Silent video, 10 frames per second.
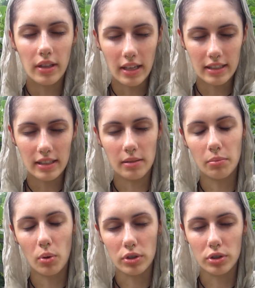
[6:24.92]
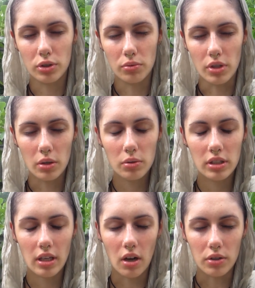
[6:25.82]
It is important to
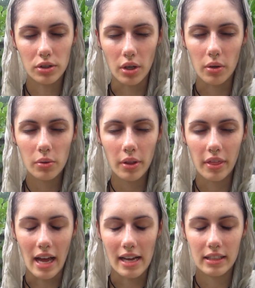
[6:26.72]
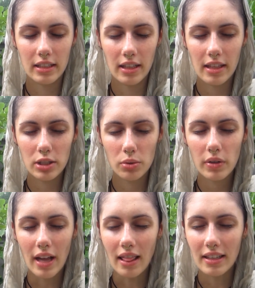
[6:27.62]
note also that this
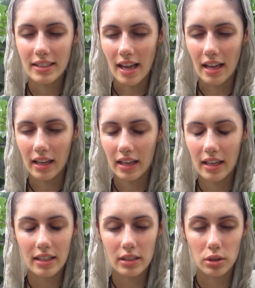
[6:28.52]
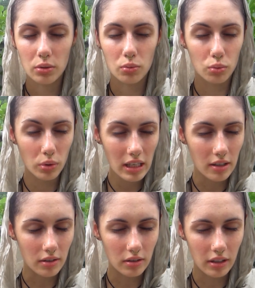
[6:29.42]
reality is
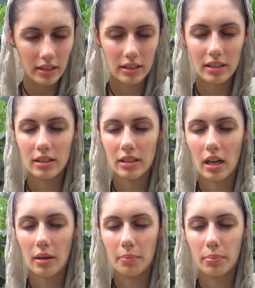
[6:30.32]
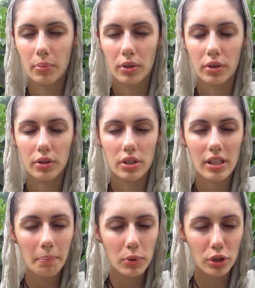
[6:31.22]
real. It is a
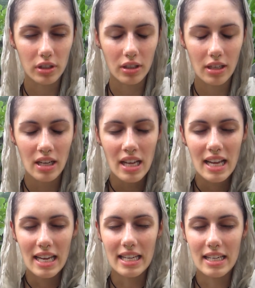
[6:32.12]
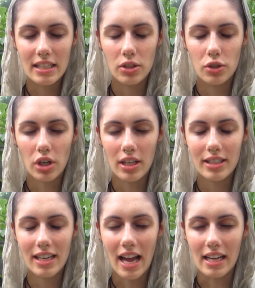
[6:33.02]
perception. It is
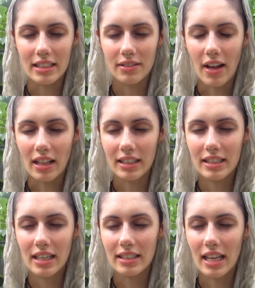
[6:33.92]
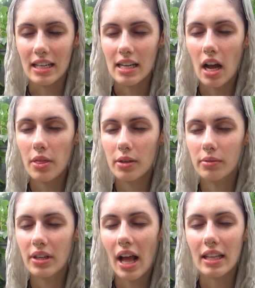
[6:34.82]
just as valid as any other
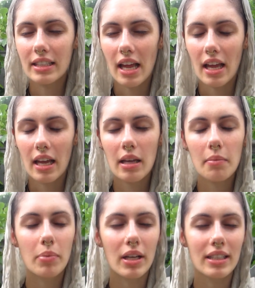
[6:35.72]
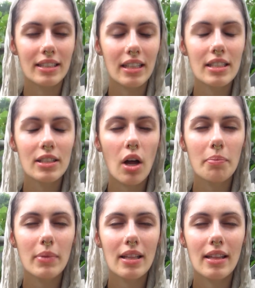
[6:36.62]
reality, but it does not
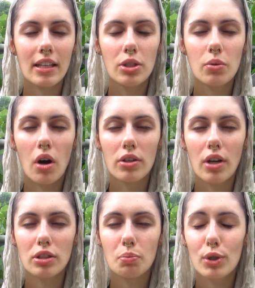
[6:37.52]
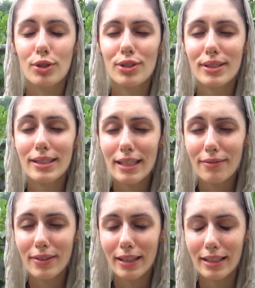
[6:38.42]
mean that you are not
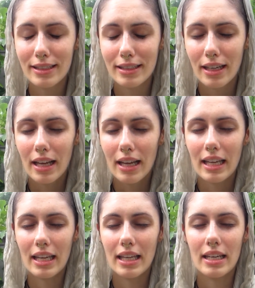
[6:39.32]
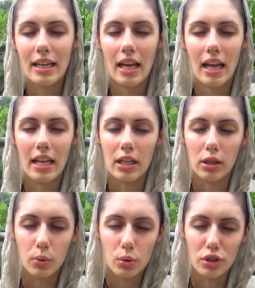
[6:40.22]
perceiving it in an
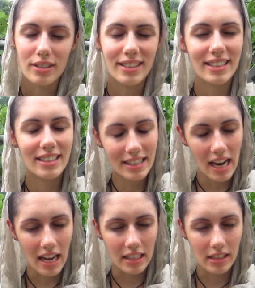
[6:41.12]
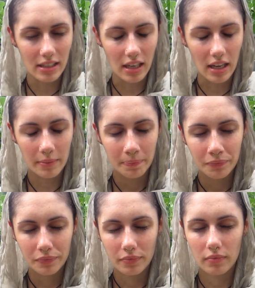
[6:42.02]
illusion state.
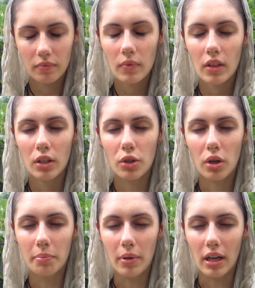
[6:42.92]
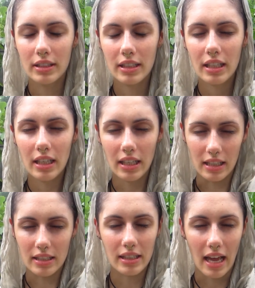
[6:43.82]
Your body
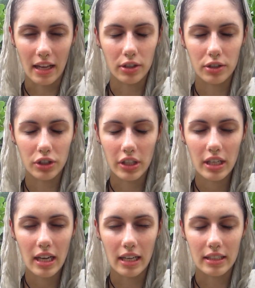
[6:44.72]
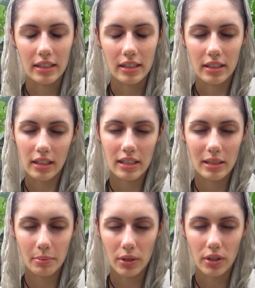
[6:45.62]
is energy, and it is
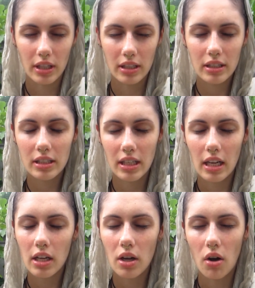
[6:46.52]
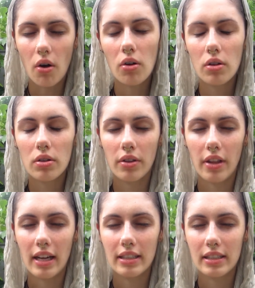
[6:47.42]
experiencing all
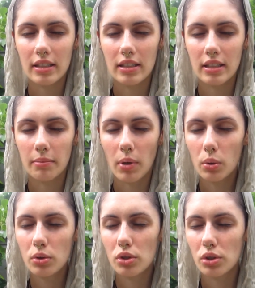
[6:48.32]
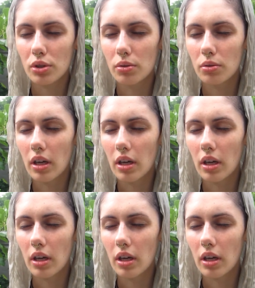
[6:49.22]
that it is supposed to.